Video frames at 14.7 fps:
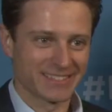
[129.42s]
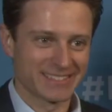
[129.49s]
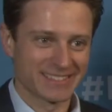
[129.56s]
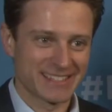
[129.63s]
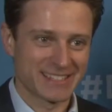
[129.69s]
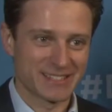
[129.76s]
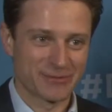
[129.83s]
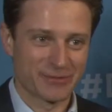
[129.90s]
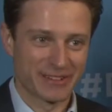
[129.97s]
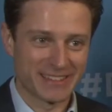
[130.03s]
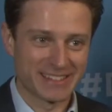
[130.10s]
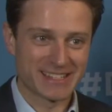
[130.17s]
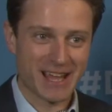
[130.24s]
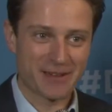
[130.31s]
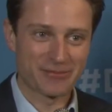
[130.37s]
This is one of the
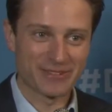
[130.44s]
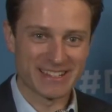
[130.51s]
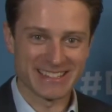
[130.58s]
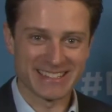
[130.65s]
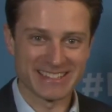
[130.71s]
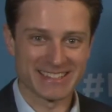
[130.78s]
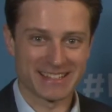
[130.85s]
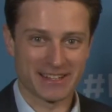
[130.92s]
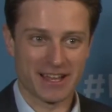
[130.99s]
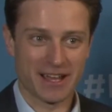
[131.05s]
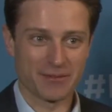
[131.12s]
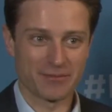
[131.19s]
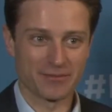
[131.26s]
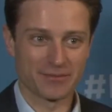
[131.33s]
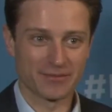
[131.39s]
top reasons to
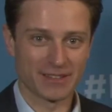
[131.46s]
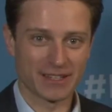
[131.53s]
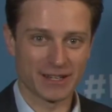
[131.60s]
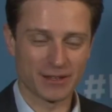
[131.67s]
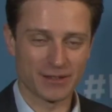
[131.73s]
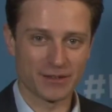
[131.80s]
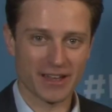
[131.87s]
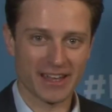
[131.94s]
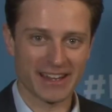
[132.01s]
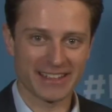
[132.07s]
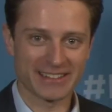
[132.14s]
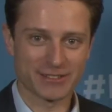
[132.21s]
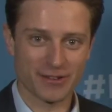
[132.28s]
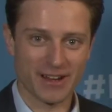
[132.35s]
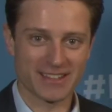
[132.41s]
come. You know, you
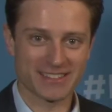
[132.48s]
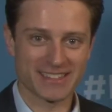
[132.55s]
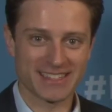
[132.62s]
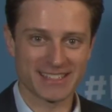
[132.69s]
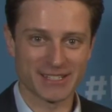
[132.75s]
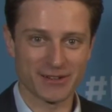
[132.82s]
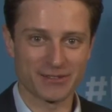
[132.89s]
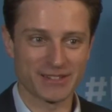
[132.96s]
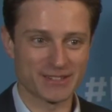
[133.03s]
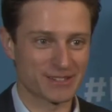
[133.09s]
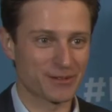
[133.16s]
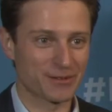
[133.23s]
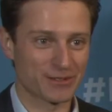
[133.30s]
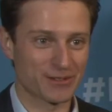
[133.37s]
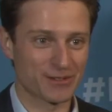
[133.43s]
gotta trust that the Tonys
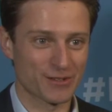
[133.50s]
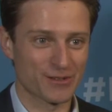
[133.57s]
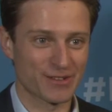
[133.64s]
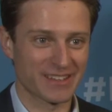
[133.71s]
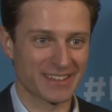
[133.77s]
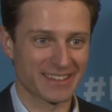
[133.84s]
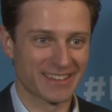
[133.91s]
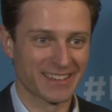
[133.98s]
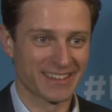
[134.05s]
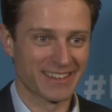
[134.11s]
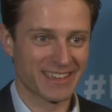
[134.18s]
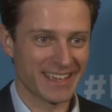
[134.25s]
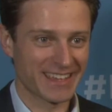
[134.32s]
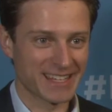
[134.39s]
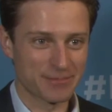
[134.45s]
know what they're doing,
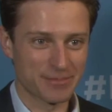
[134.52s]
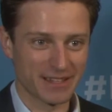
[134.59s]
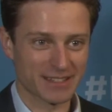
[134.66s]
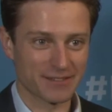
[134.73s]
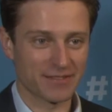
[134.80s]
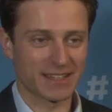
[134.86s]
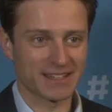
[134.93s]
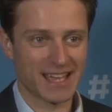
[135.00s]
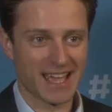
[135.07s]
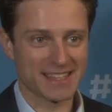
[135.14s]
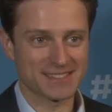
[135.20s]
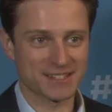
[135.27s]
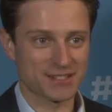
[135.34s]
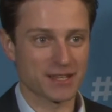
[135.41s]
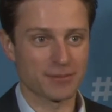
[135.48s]
and they picked a
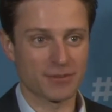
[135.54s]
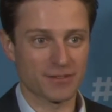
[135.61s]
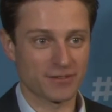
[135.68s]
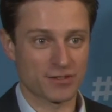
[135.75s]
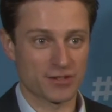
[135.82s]
fantastic gem of a